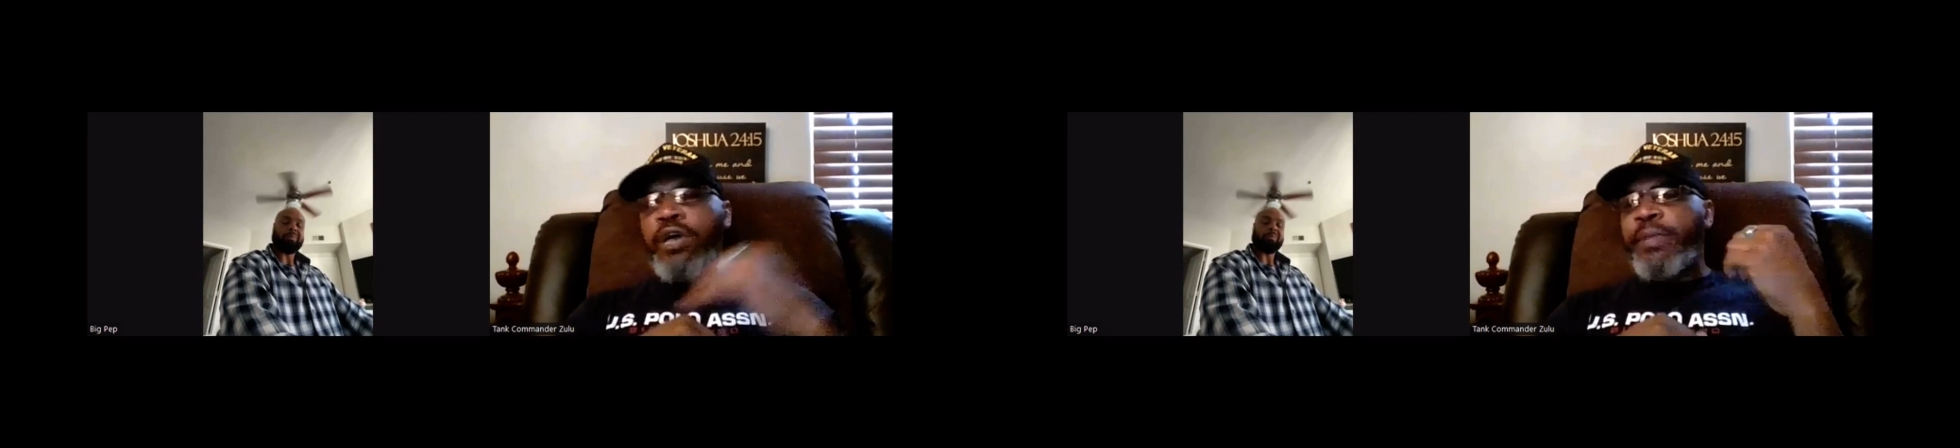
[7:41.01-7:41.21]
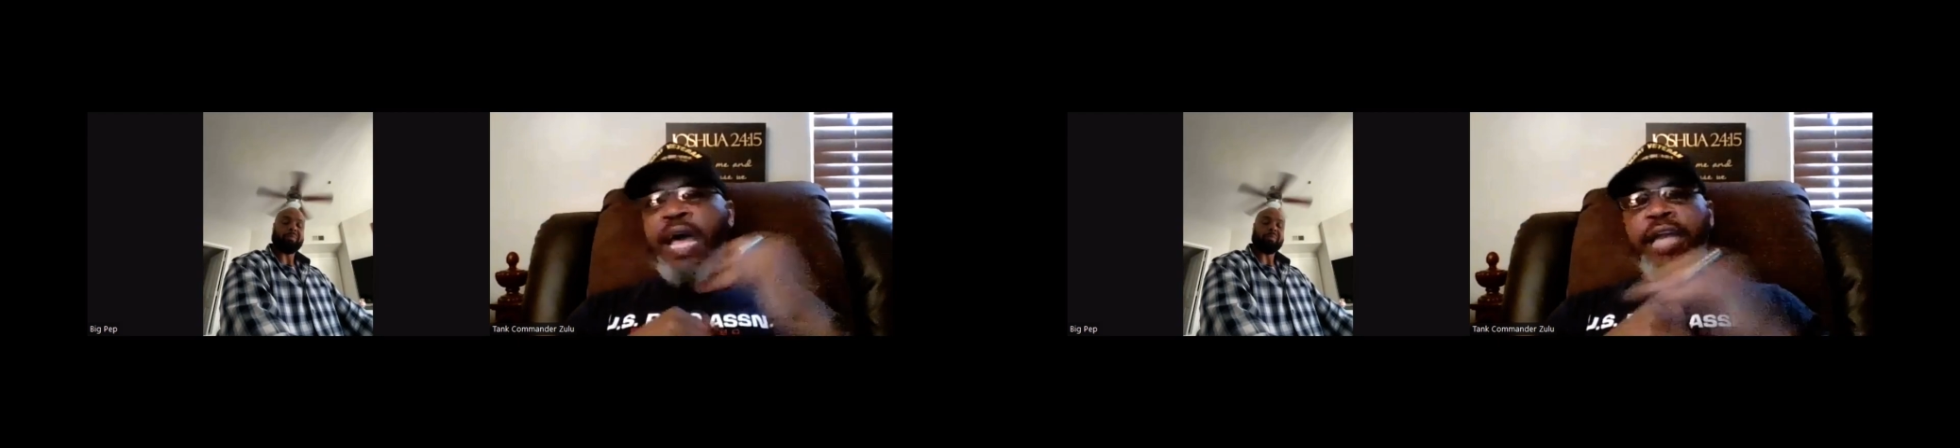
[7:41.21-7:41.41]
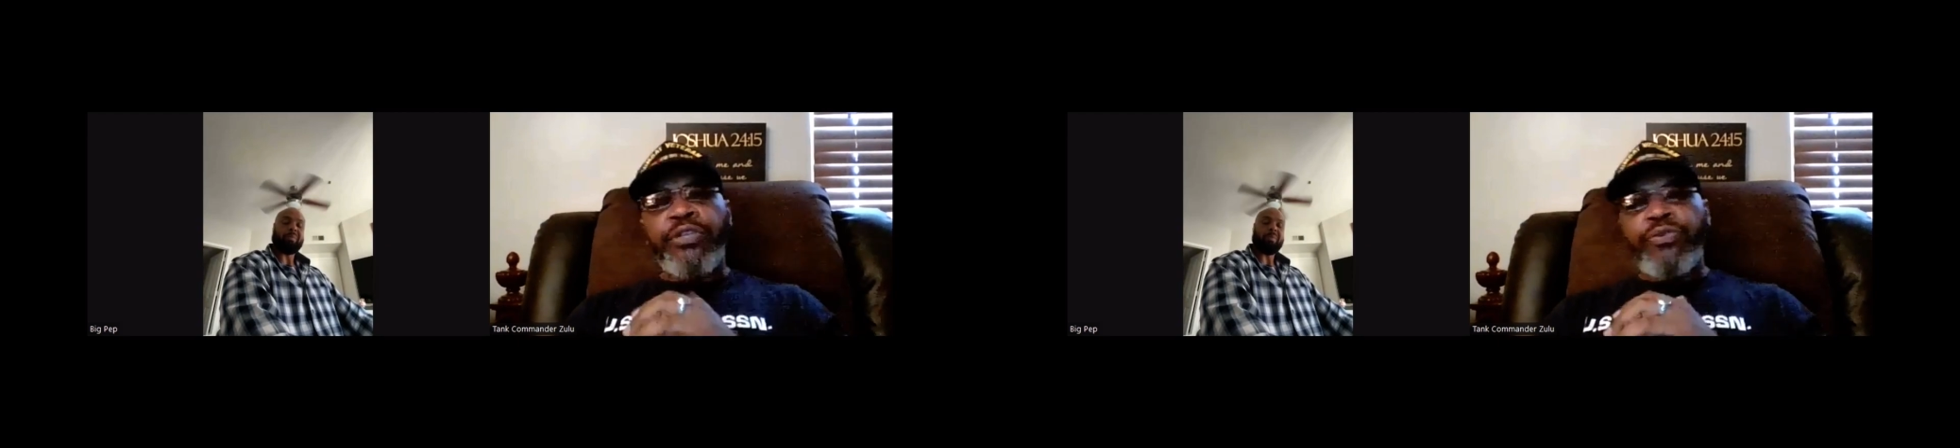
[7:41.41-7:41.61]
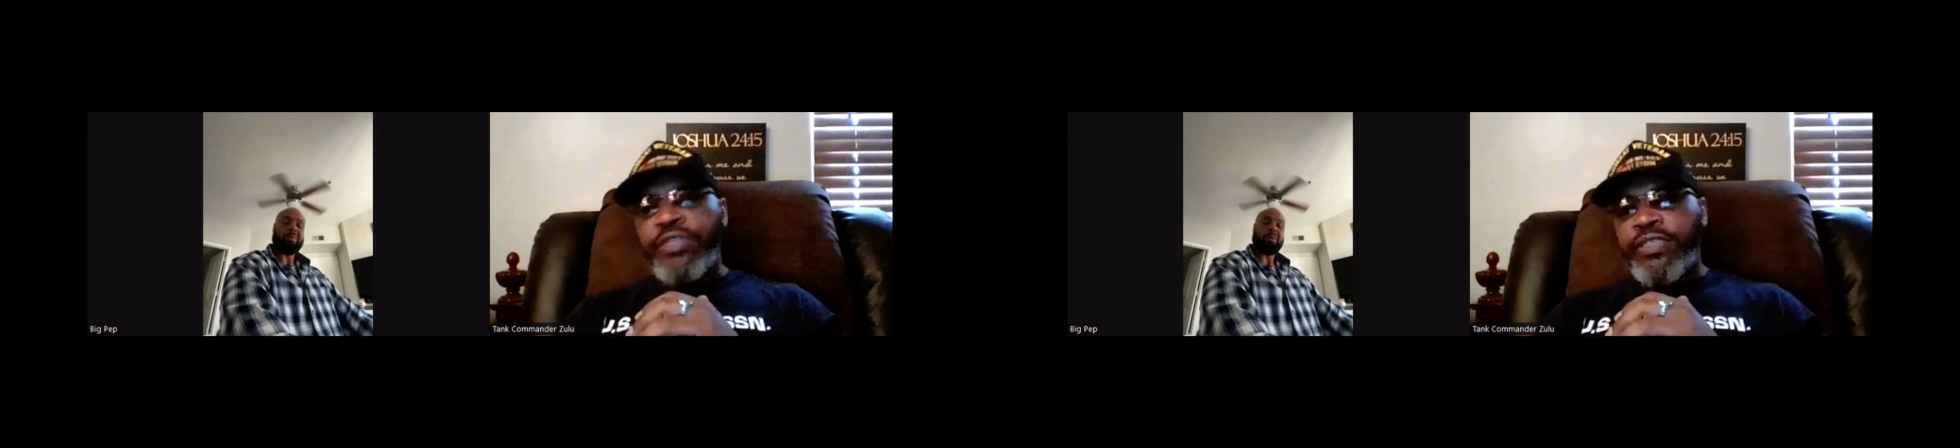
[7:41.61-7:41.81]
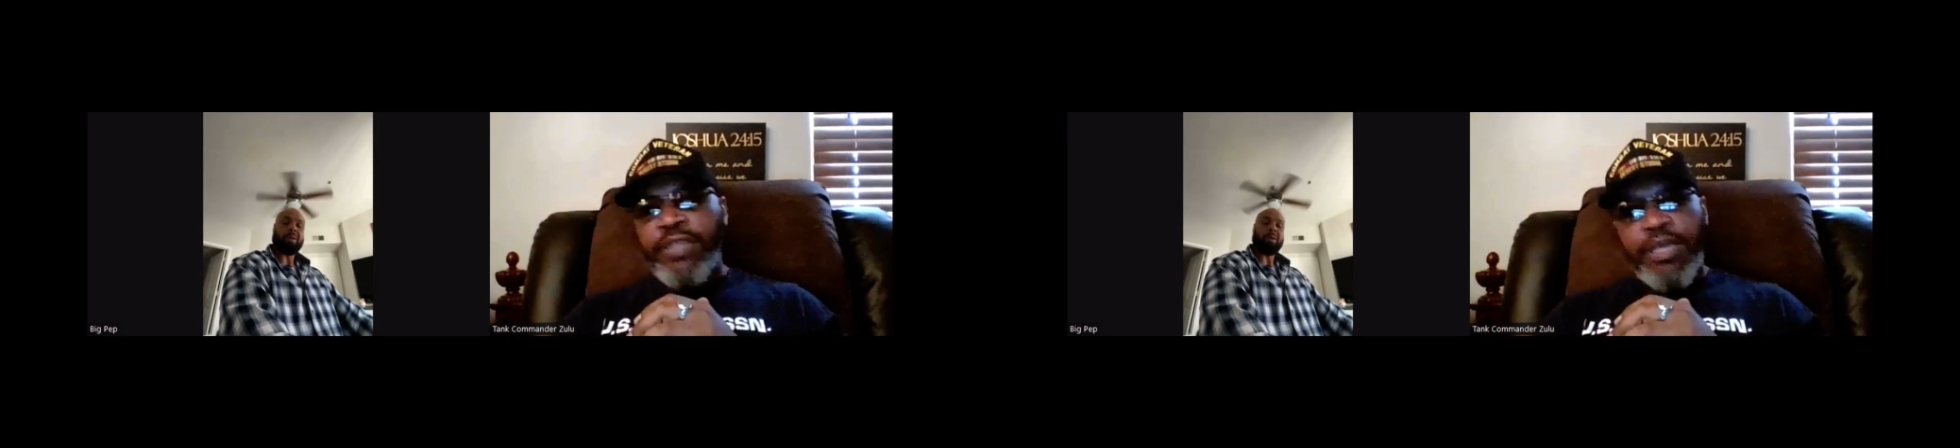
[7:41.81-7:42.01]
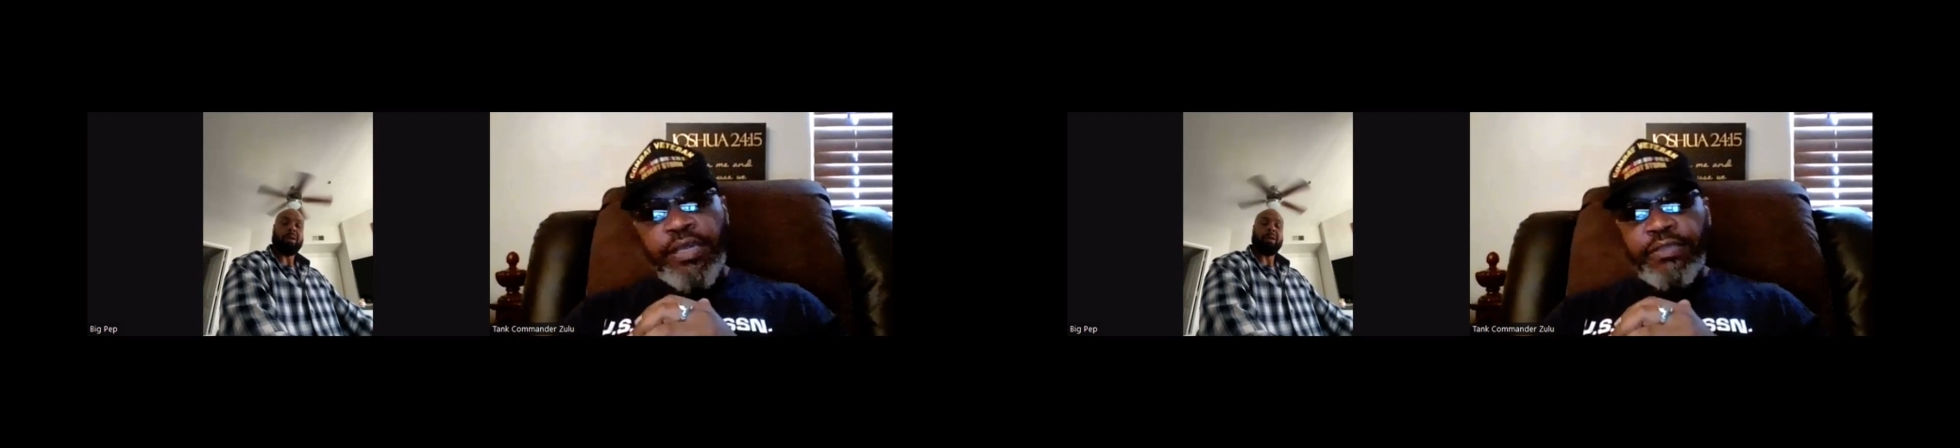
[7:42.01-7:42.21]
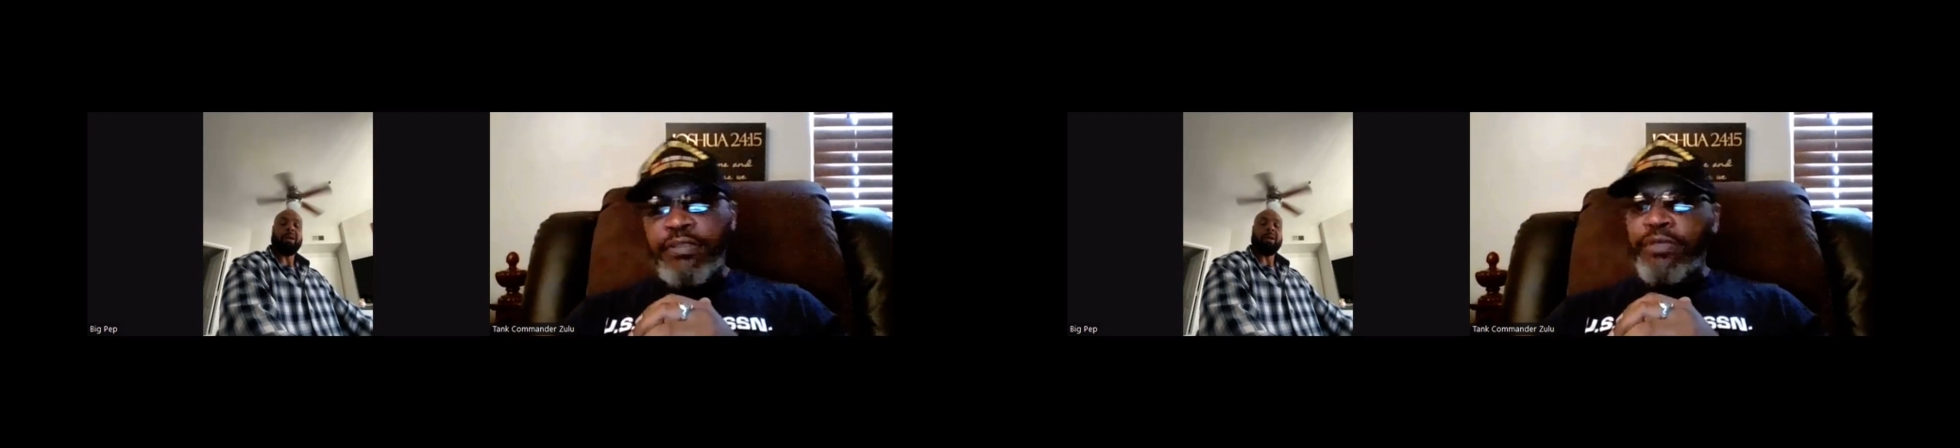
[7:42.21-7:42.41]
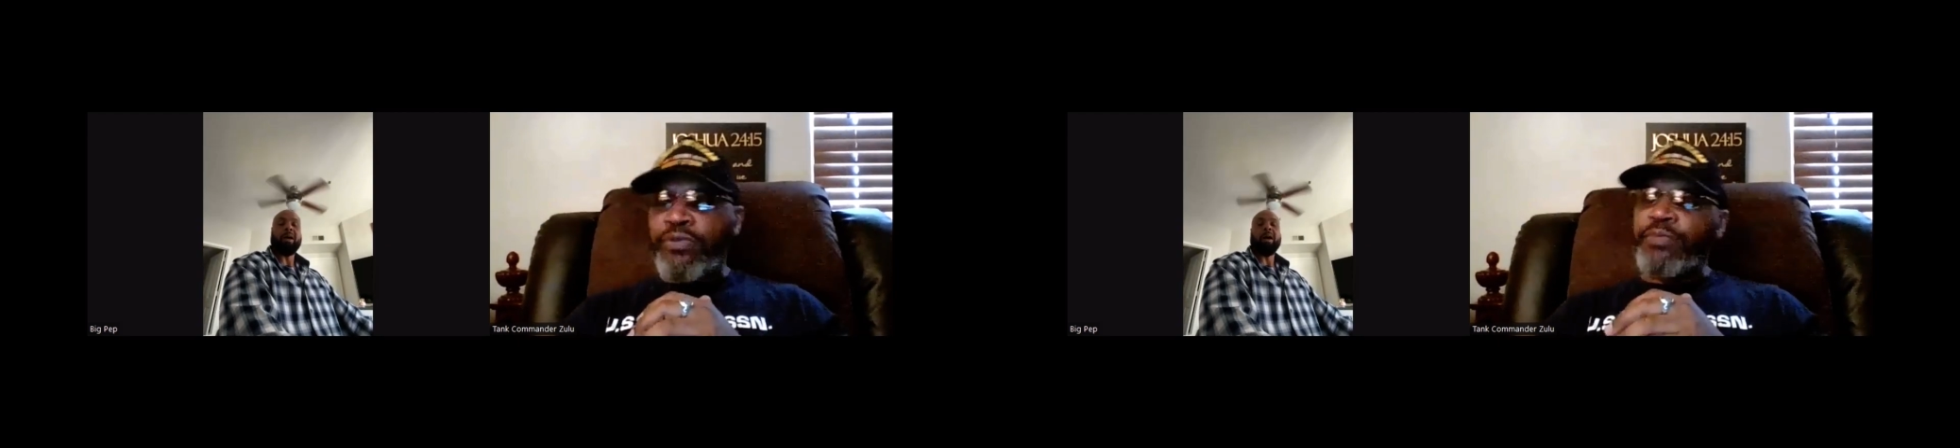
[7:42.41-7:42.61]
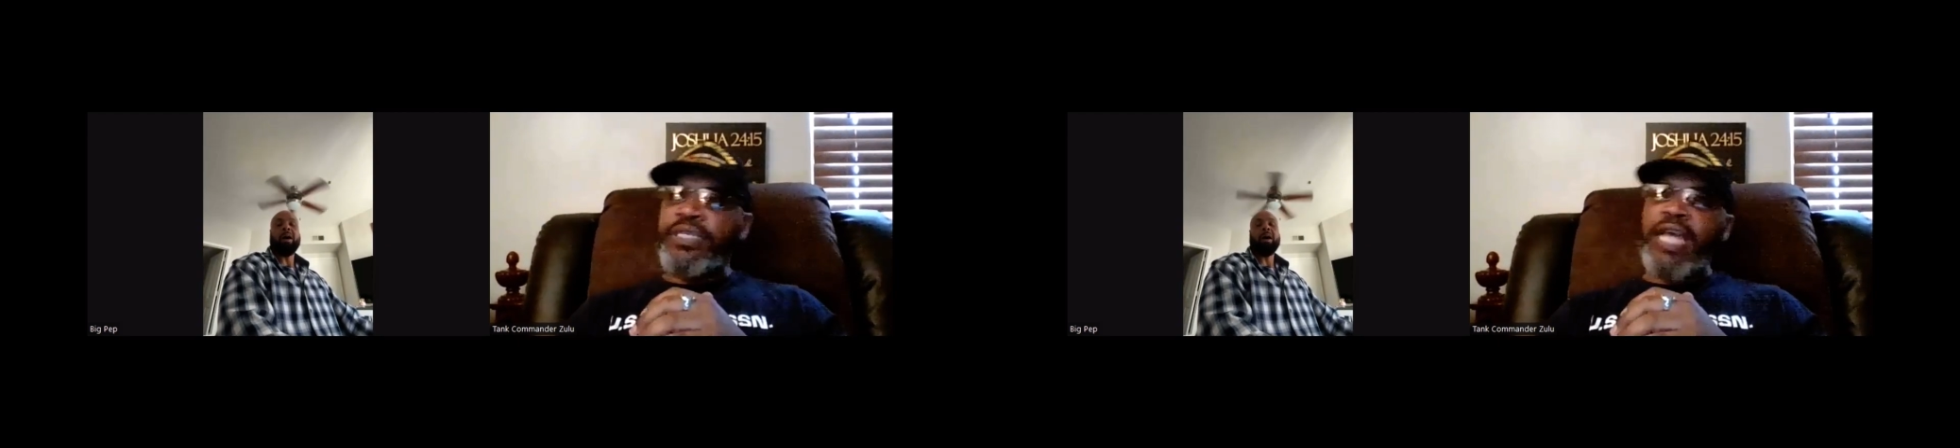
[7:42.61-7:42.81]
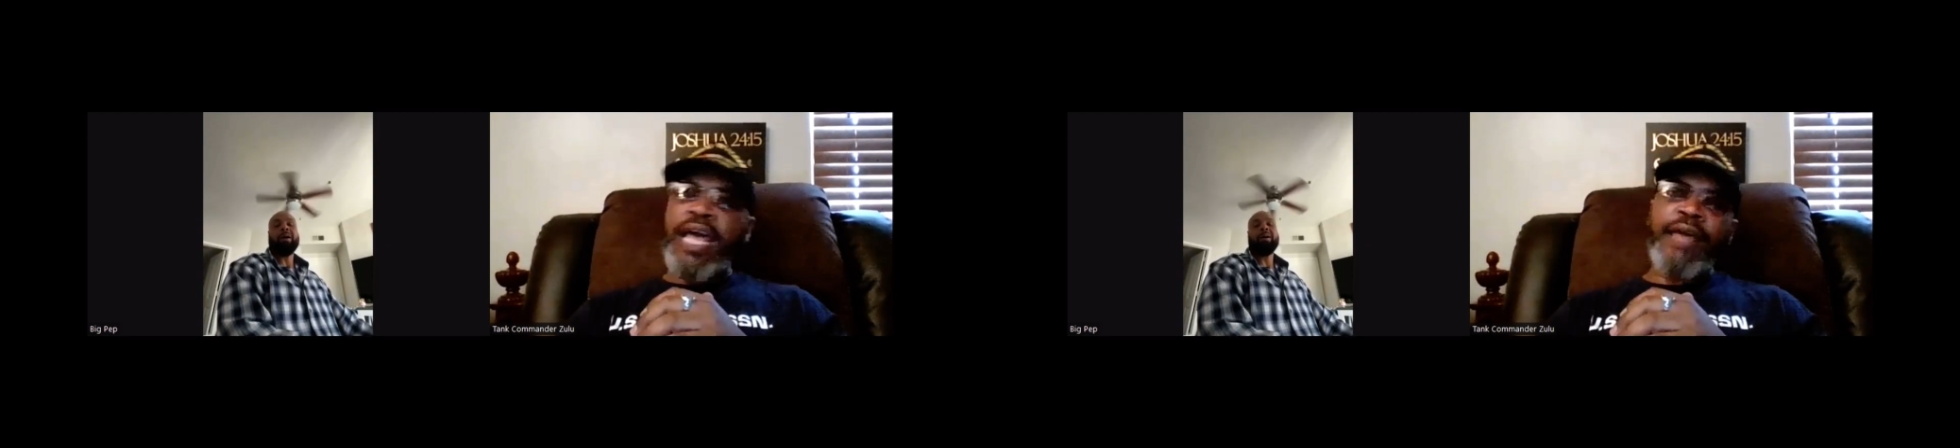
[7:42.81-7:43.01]
coming out doing a stint, doing some
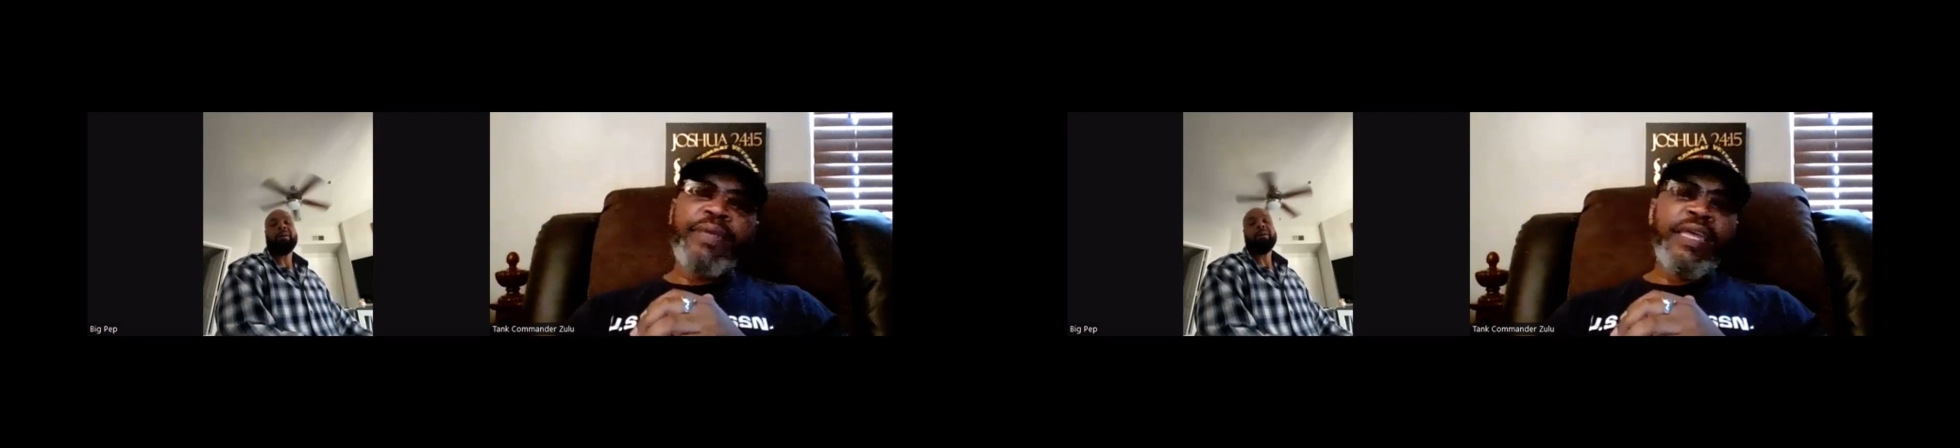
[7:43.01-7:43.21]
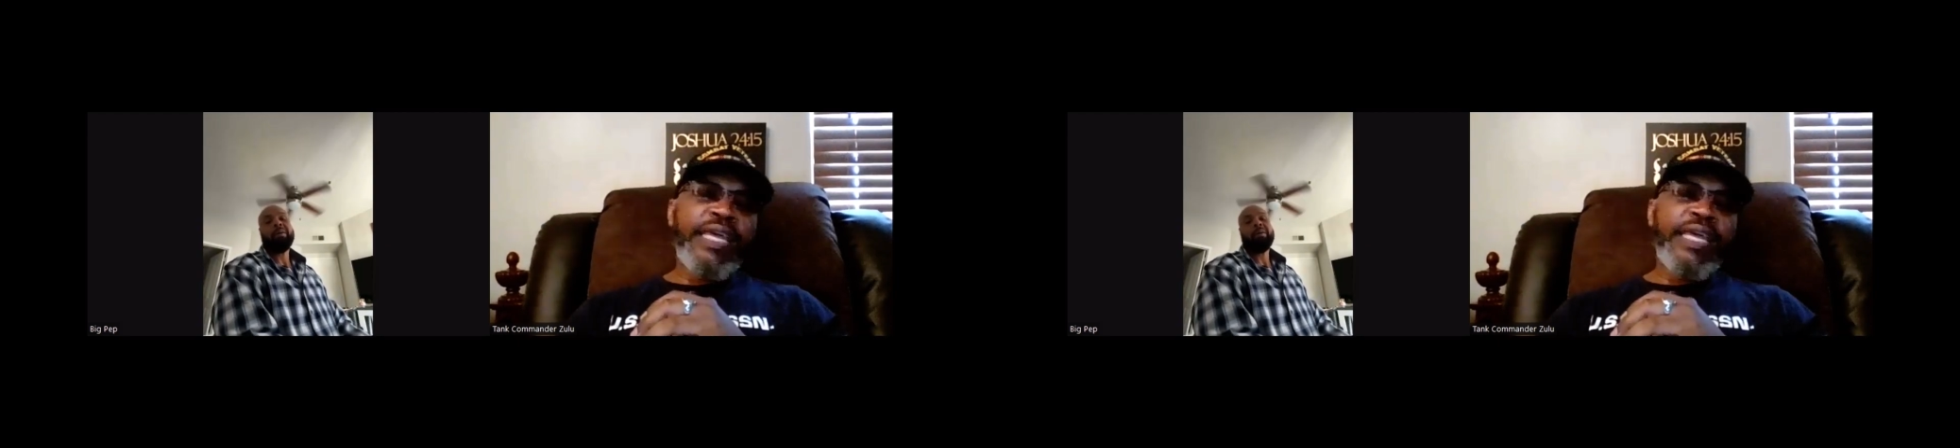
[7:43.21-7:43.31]
time,